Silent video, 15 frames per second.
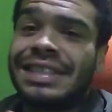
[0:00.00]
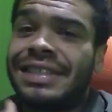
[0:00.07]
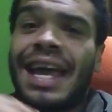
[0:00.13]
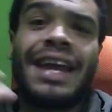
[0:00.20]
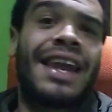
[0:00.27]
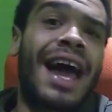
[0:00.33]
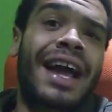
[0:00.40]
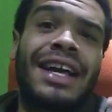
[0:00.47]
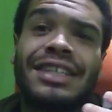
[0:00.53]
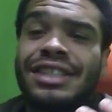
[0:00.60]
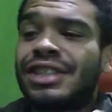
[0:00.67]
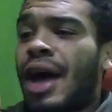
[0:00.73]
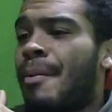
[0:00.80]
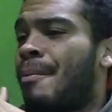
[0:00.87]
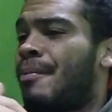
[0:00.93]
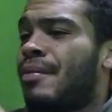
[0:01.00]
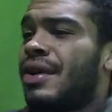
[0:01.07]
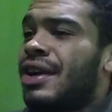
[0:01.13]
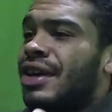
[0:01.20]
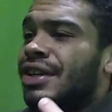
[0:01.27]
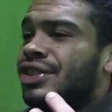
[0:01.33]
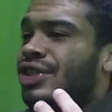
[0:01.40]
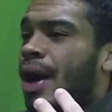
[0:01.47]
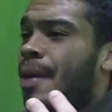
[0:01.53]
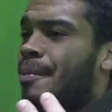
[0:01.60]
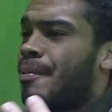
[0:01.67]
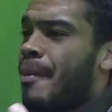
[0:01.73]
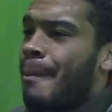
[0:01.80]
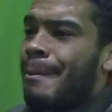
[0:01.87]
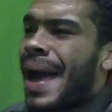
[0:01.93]
they're saying like it's some
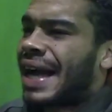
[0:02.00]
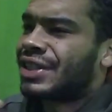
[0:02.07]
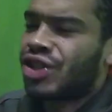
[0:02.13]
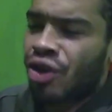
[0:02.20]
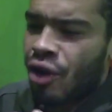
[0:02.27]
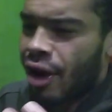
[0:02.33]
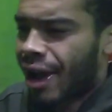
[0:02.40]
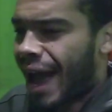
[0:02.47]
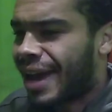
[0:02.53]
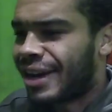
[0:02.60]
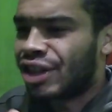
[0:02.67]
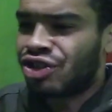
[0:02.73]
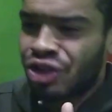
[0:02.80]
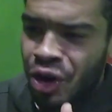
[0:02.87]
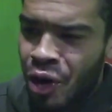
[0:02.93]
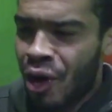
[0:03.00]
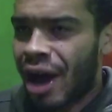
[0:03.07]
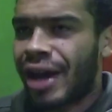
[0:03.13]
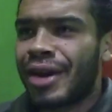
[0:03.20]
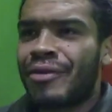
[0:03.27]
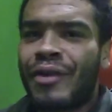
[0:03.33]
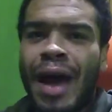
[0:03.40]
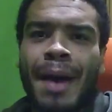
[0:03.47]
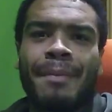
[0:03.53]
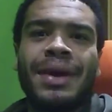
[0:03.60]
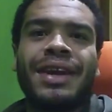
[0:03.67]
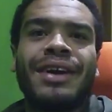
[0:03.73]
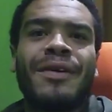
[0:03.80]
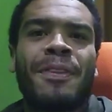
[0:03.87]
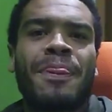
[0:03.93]
Mexican kind of drill kind of vibe,
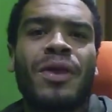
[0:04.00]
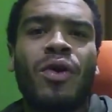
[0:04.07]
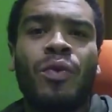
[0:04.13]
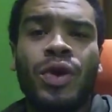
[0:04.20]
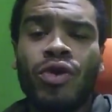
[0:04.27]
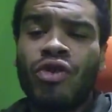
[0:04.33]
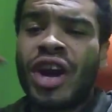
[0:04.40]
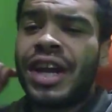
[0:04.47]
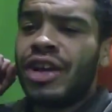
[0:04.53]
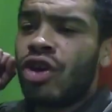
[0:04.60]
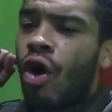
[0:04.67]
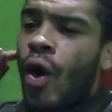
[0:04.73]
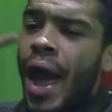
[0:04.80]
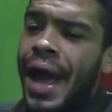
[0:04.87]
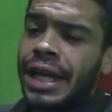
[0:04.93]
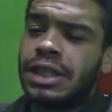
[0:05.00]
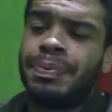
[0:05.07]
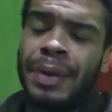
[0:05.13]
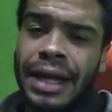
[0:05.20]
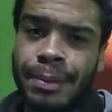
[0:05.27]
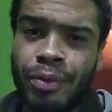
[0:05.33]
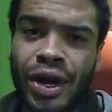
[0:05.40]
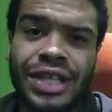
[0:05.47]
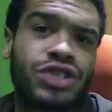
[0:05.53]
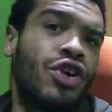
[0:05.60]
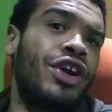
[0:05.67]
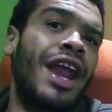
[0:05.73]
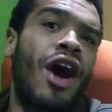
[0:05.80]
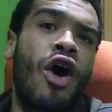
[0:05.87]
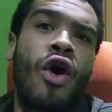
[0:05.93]
innit? We already know HP Boy's
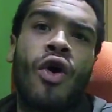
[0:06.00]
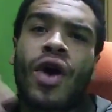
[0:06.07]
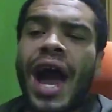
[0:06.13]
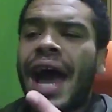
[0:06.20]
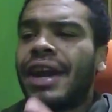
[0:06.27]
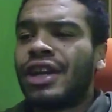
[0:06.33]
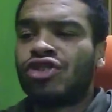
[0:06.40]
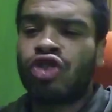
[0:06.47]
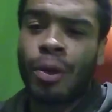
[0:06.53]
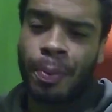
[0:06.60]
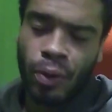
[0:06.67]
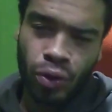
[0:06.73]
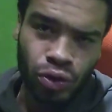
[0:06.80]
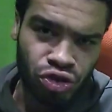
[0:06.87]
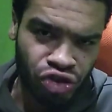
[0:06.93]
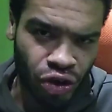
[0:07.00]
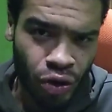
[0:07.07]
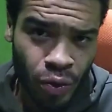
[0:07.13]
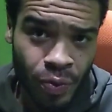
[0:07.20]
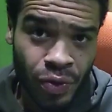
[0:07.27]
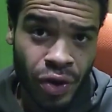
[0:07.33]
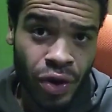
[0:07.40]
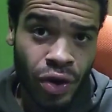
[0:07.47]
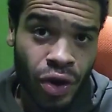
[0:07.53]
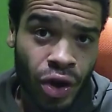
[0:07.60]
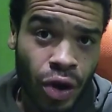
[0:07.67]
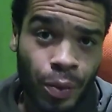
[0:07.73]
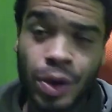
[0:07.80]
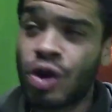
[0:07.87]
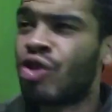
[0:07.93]
got their own kind of tropical drill.
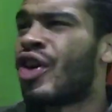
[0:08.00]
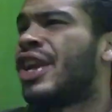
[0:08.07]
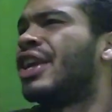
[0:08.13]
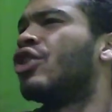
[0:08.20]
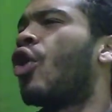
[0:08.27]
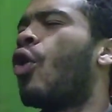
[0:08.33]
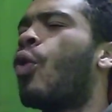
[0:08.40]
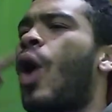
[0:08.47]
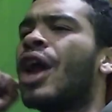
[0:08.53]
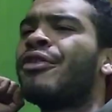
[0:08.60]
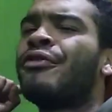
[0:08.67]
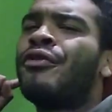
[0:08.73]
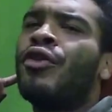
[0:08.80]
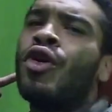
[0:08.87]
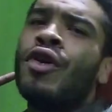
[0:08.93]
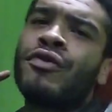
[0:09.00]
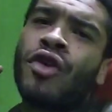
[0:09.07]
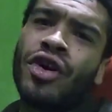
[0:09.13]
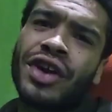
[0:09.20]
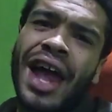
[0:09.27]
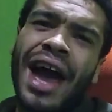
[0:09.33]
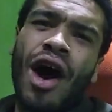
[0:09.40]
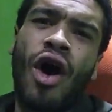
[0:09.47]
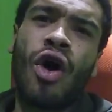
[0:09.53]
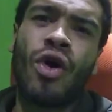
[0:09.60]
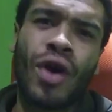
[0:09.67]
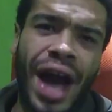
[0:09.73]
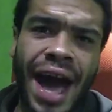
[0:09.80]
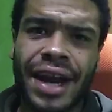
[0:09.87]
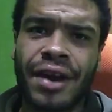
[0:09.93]
We already know 1-4 have got their
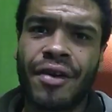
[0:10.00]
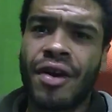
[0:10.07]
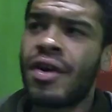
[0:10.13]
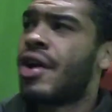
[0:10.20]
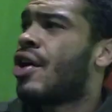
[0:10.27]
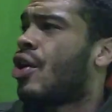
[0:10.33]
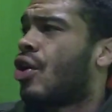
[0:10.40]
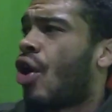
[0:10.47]
own kind of